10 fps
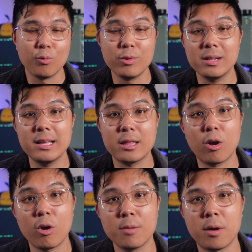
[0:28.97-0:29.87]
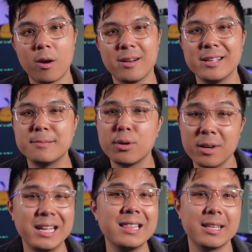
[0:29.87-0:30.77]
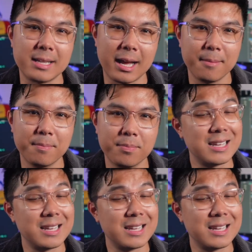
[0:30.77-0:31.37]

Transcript: Really, the hard part is putting in the time.